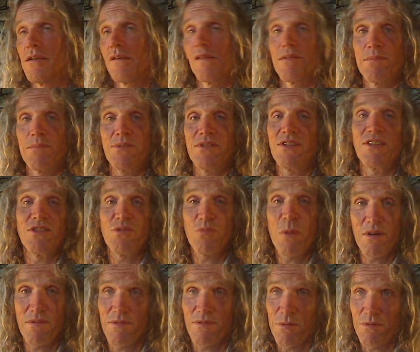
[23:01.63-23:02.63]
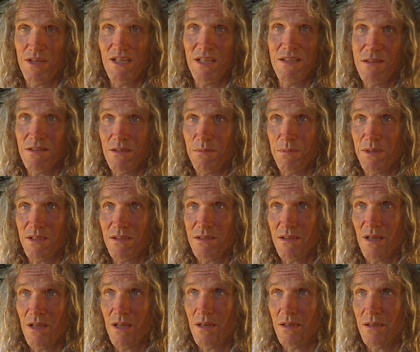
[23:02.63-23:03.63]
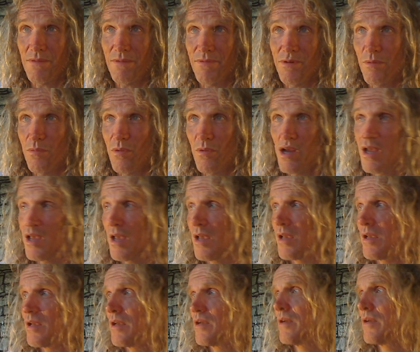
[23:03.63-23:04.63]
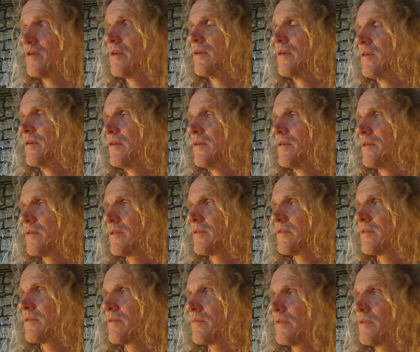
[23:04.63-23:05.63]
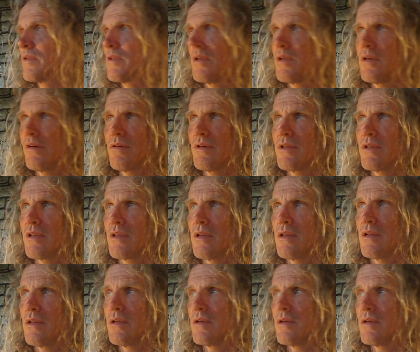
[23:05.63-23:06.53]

Because each one of you needs it to be said a different way. Which is really irritating.